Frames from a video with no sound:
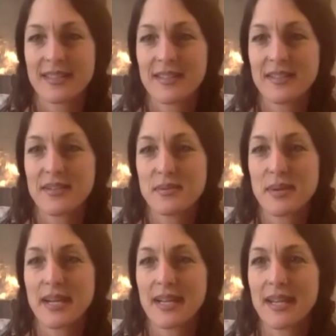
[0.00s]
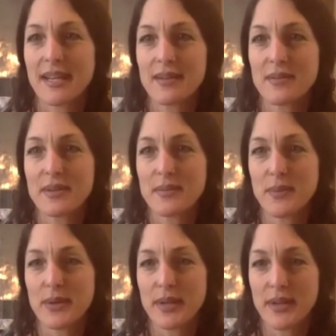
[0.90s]
Alrighty, one
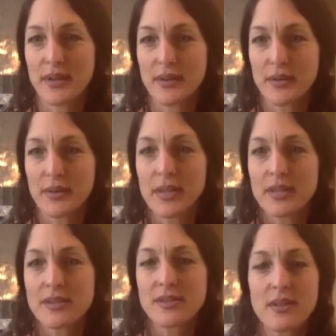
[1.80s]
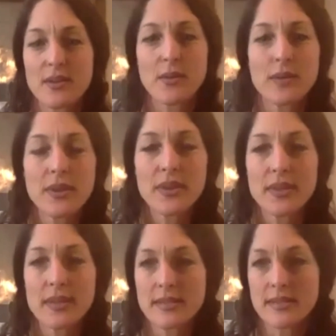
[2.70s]
more to go. So
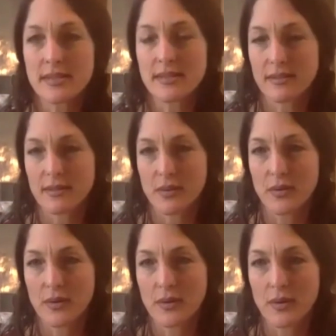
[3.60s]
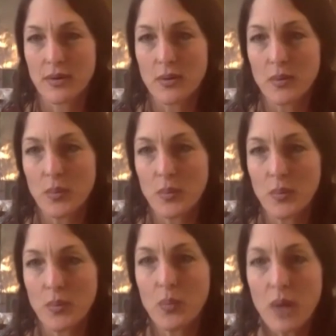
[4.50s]
this
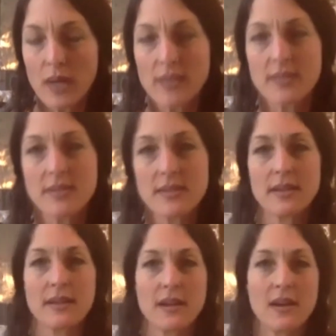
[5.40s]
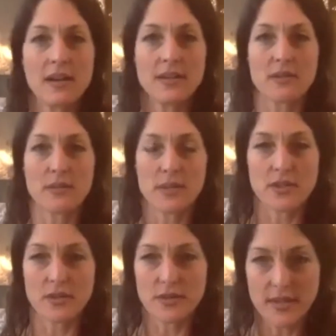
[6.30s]
was on the
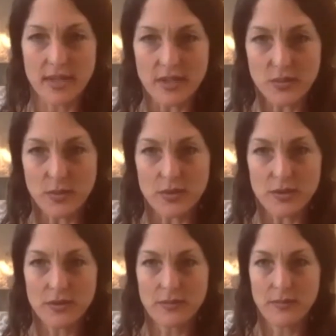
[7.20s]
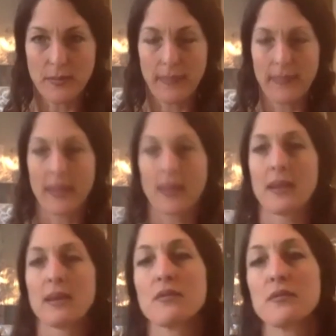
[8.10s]
original schedule
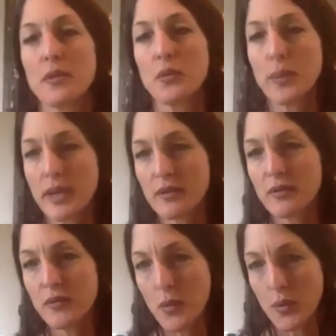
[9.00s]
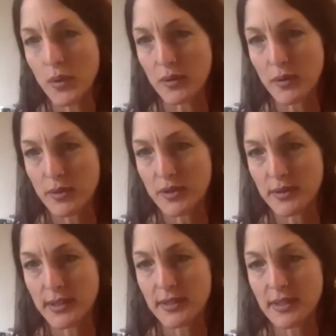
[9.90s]
for week 4, what we're
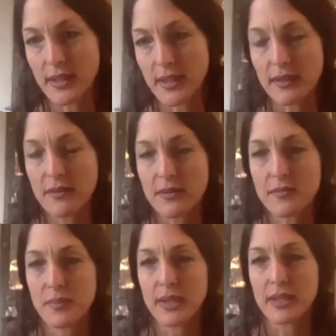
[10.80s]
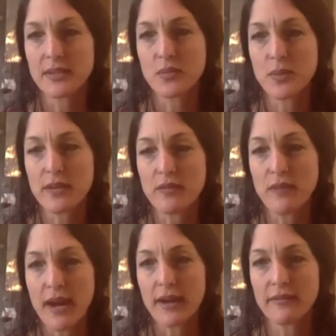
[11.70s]
doing today, but it's week
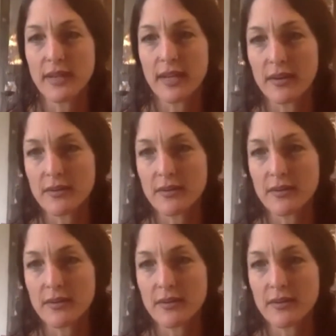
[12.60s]
5 now.